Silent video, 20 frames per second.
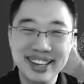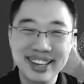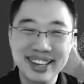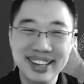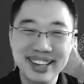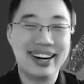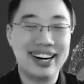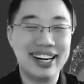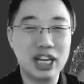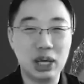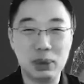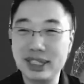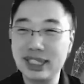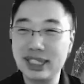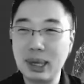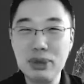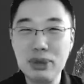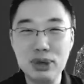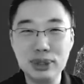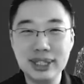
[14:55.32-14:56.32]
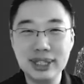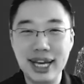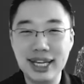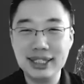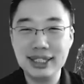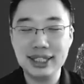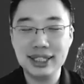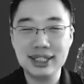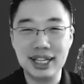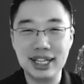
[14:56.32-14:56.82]
There will be some use
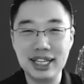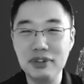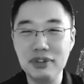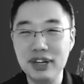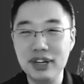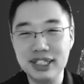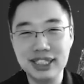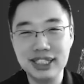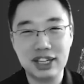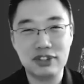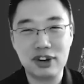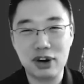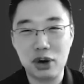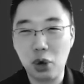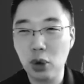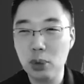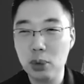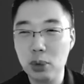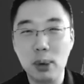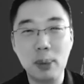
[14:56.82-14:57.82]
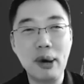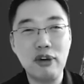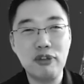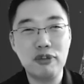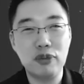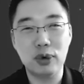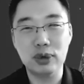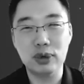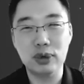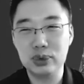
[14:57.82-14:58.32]
cases, like even in some of our own mobile
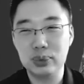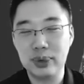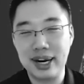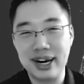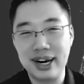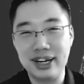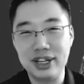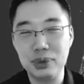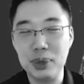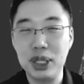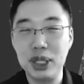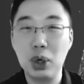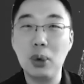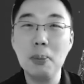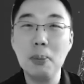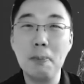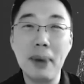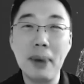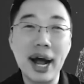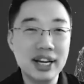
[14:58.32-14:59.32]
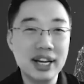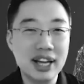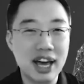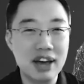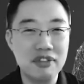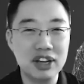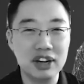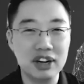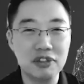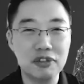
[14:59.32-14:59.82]
phones, where we don't mind
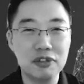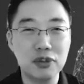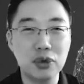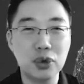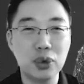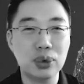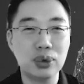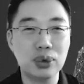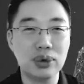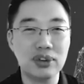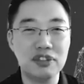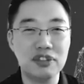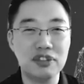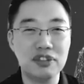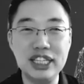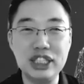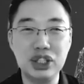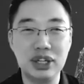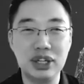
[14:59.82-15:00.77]
having a full-featured